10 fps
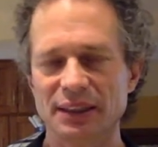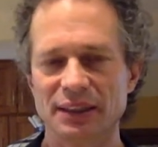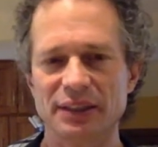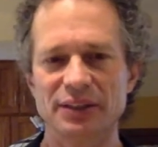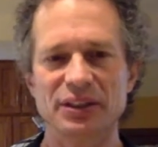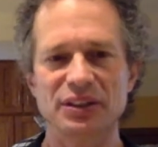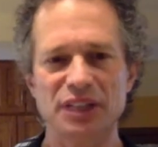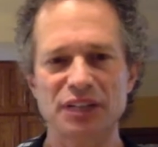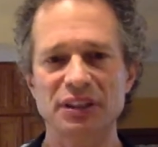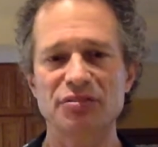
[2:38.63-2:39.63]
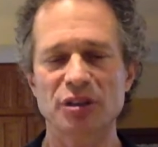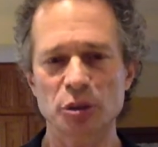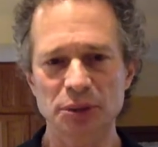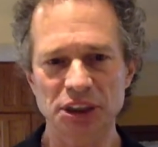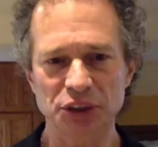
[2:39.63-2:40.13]
They're definitely
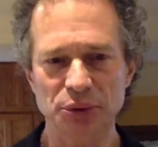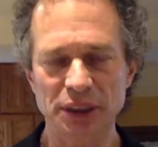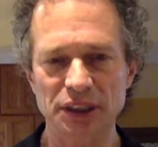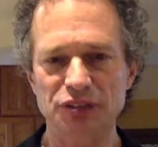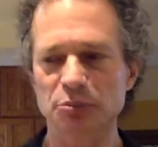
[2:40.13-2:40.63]
very restrictive.